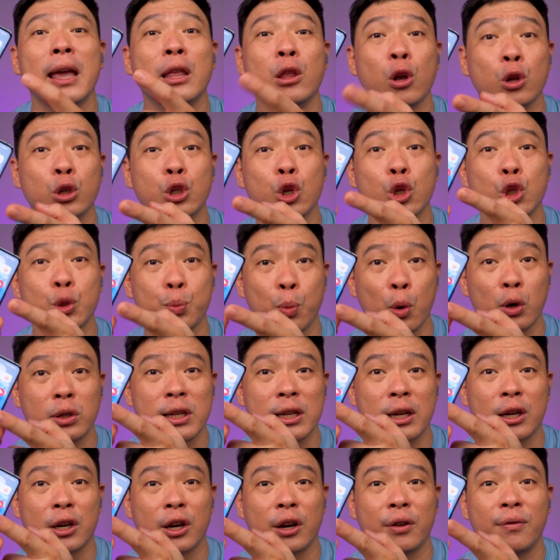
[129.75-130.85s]
It also sports
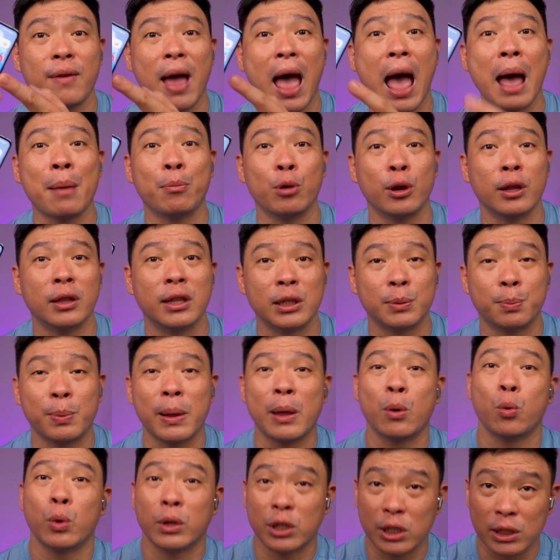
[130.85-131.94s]
a curved AMOLED
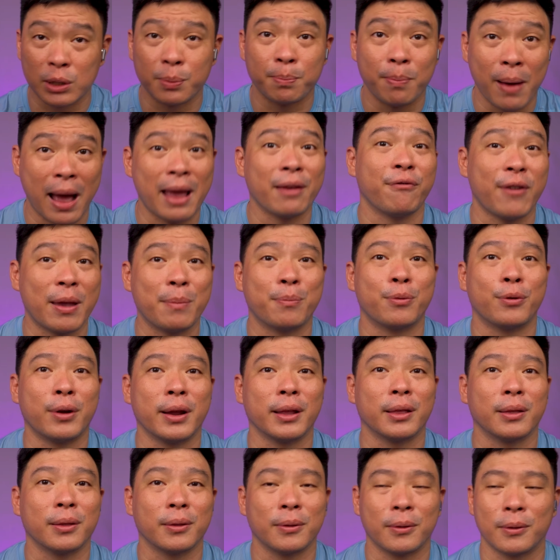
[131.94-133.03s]
display which is my
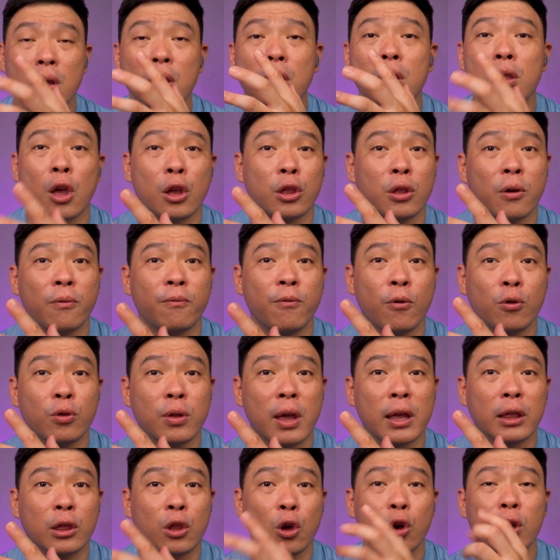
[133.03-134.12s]
favorite. Now, the phone
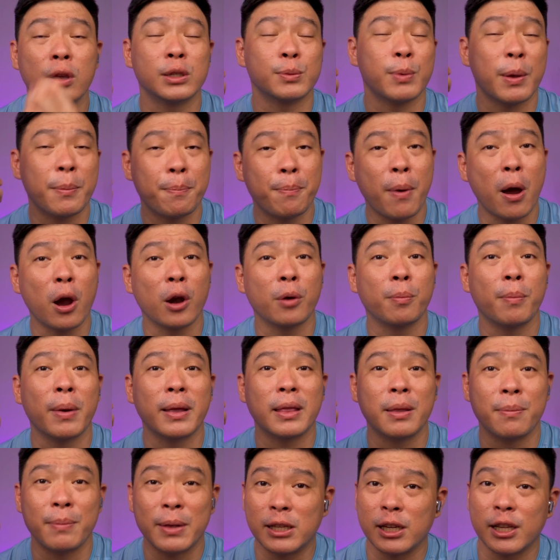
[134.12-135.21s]
na ito is being powered by
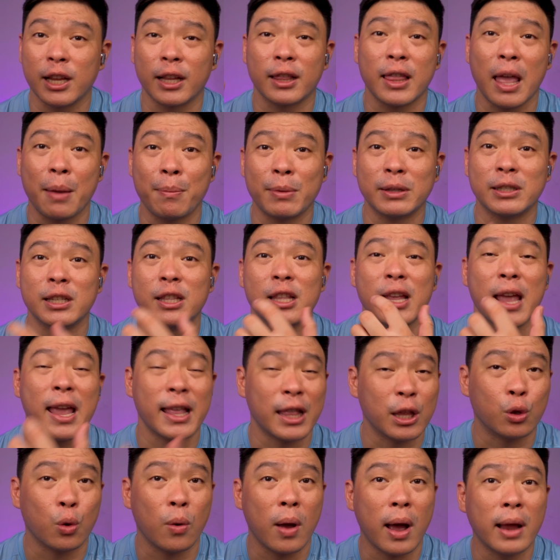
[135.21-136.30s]
the MediaTek Dimensity
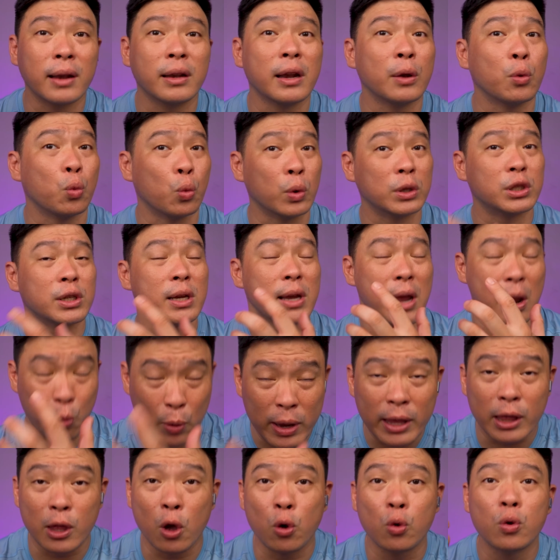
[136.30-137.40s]
8200, which
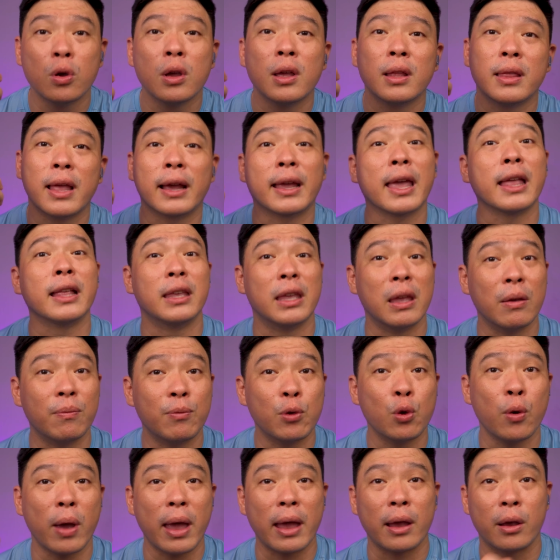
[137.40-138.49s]
we know that can give
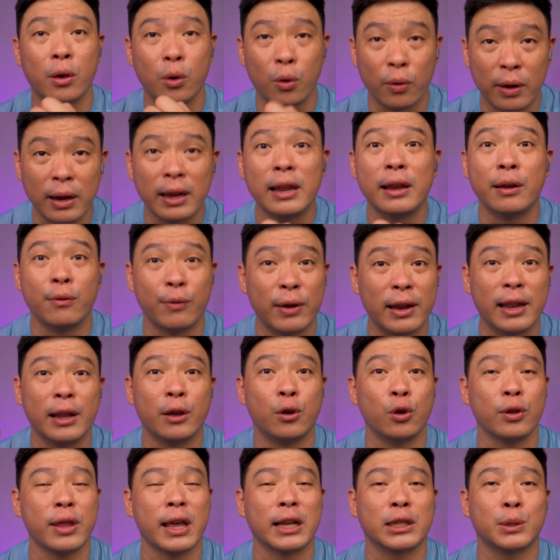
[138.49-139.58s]
you a really, really
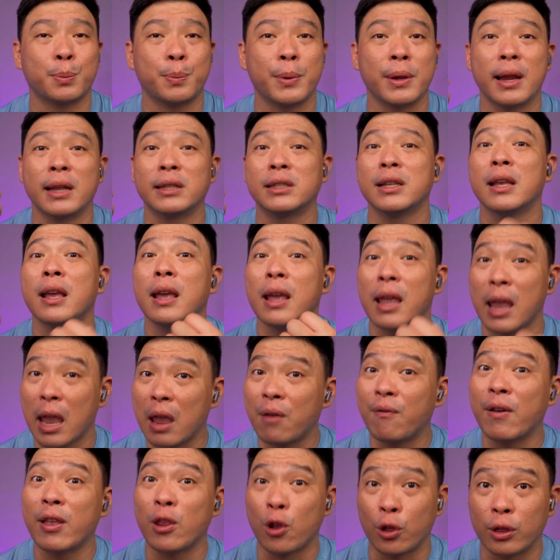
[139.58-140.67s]
good experience
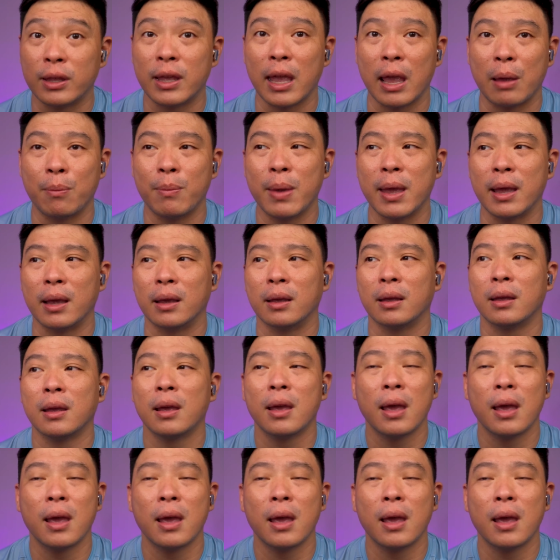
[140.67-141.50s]
even on gaming.